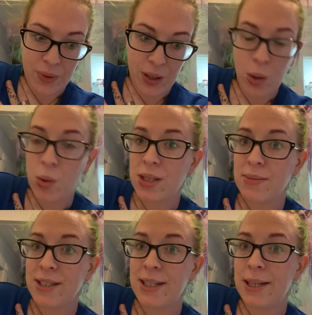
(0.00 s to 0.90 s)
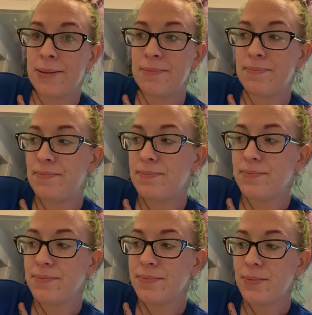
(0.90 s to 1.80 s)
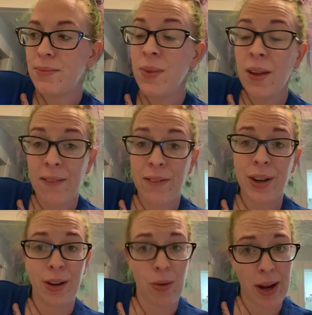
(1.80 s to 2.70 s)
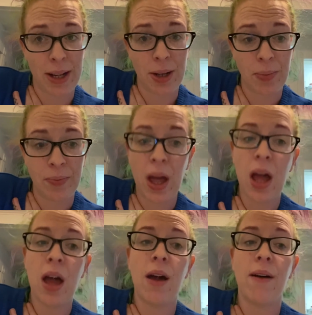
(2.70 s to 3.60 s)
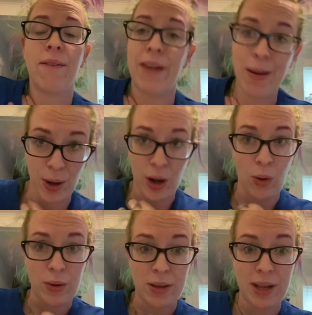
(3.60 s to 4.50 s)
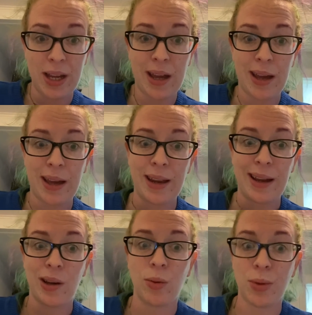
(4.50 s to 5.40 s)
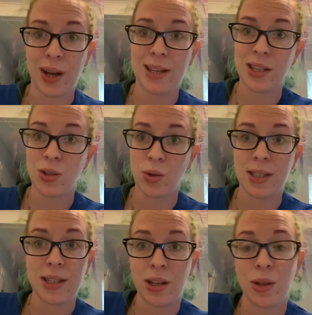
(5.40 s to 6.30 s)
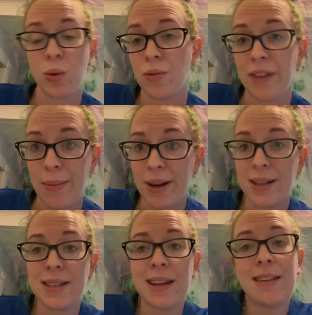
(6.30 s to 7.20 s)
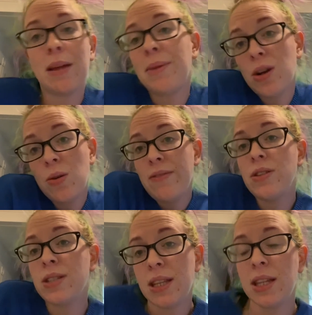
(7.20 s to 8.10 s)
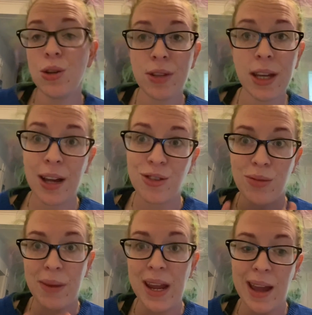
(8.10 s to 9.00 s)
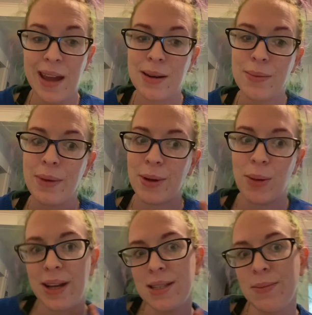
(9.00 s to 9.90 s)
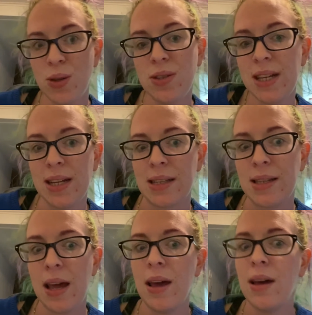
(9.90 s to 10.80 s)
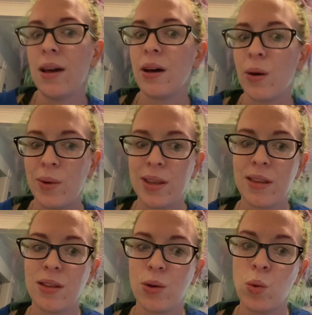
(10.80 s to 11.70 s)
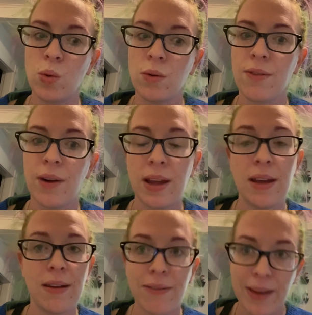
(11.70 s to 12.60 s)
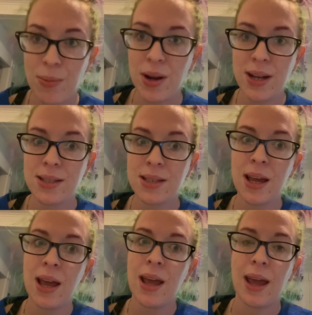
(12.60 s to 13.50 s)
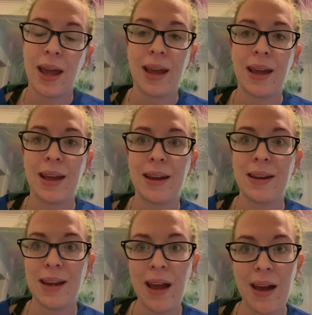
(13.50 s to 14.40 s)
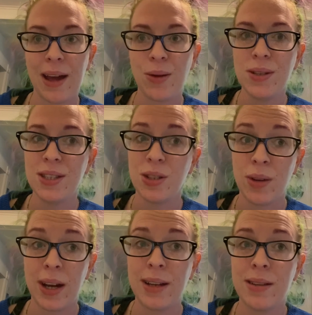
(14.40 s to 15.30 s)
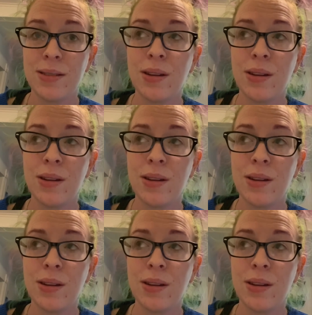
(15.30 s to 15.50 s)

Christmassy, very random fabric haul with me. And I hope you guys enjoyed seeing all the cool fabrics. Again, let me know if there's anything you think I should make, and maybe I'll make some of those things with the cool, funky fabrics. And yeah, I will see you guys